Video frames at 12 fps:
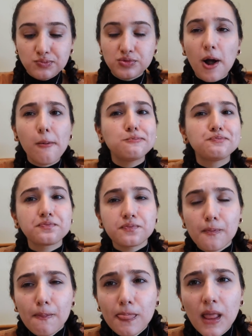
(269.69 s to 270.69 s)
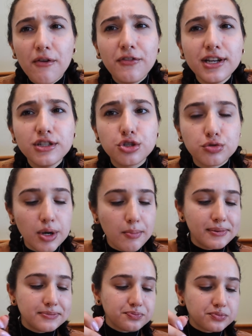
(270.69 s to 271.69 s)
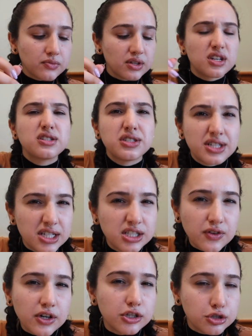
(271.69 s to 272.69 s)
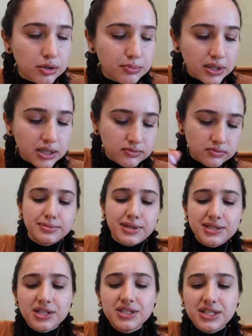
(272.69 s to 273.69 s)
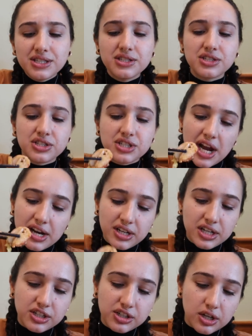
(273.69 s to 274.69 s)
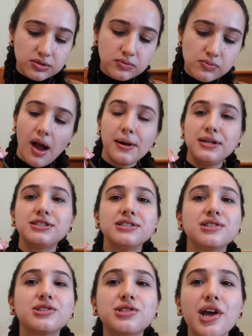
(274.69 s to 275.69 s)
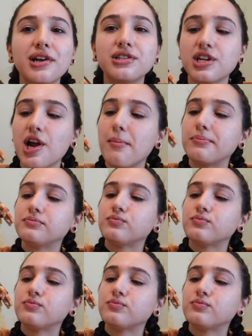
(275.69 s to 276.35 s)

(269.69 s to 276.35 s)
No, vegan shrimp doesn't taste very shrimpy, but it's a decent standing, you know? A decent stand-in.